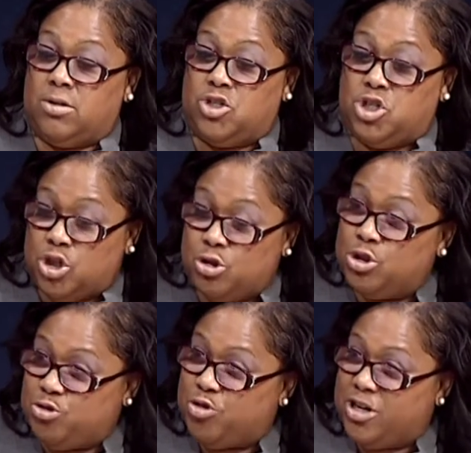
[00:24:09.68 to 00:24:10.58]

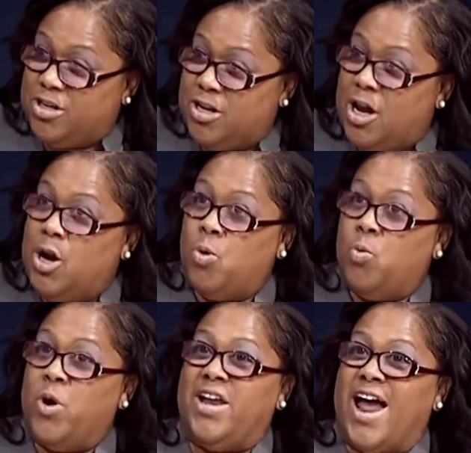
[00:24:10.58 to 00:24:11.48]
children
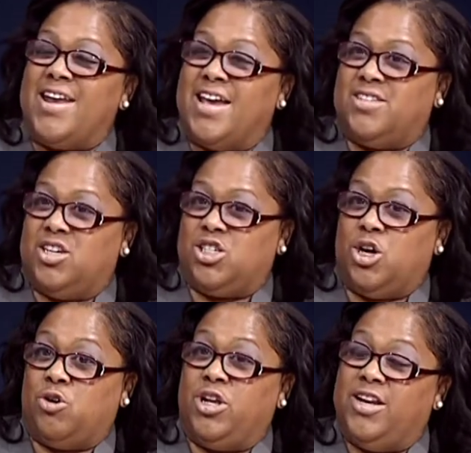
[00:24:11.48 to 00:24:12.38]
would not
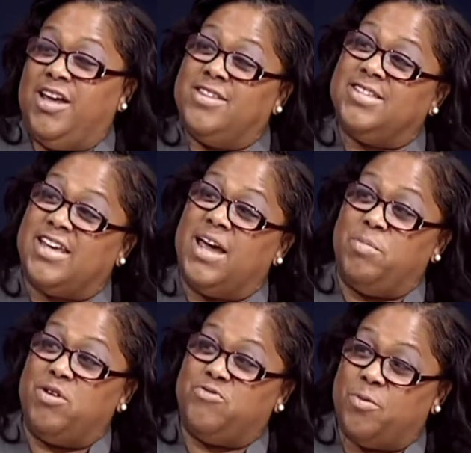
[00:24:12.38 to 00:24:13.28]
necessarily need the same
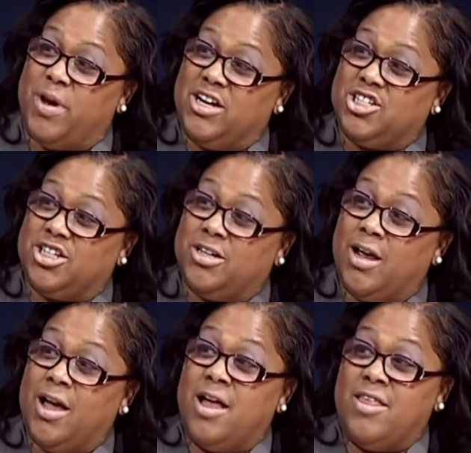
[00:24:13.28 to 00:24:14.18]
information
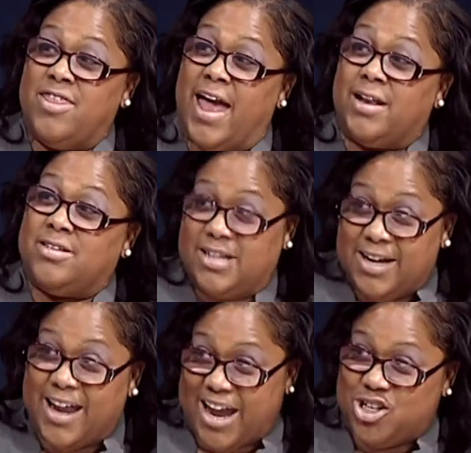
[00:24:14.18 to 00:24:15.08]
that
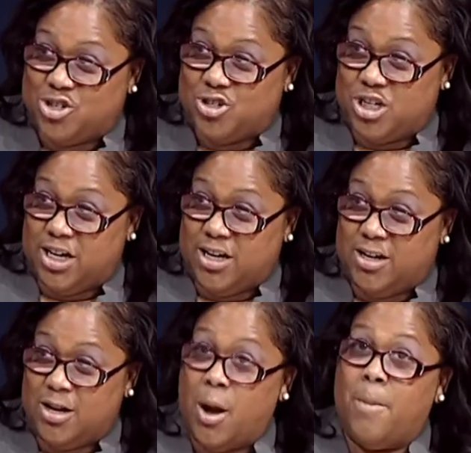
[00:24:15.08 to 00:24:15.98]
teenagers
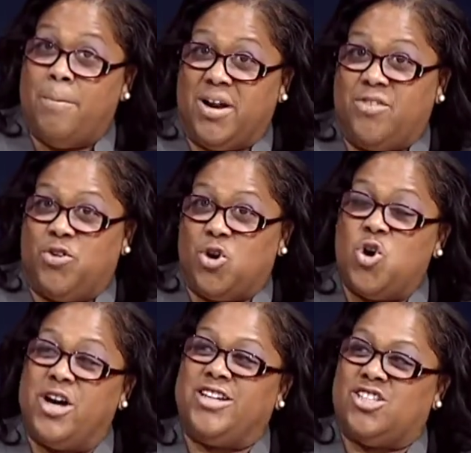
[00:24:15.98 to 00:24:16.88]
need, but if you're
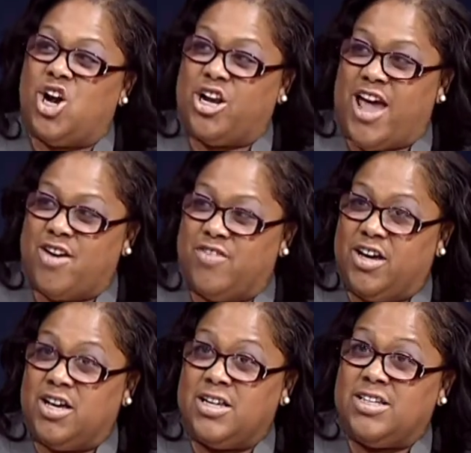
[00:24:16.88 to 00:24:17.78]
going to start
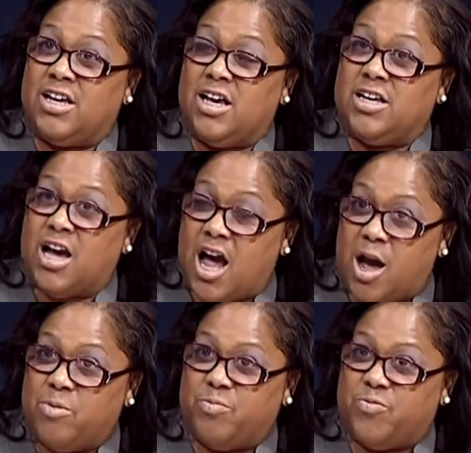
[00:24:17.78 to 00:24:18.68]
having
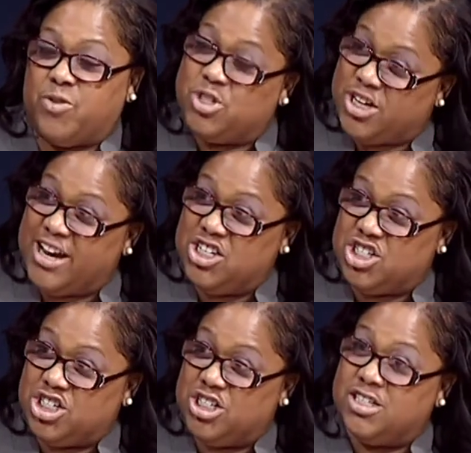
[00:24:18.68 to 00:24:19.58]

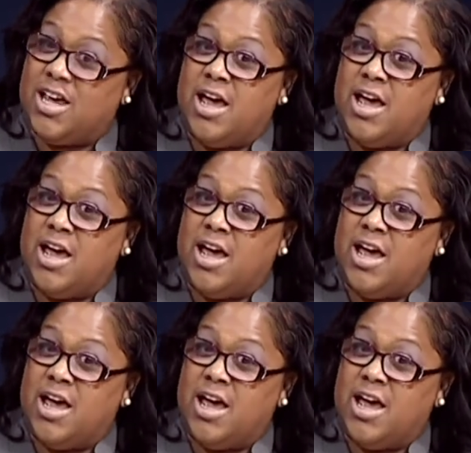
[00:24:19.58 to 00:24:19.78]
conversations,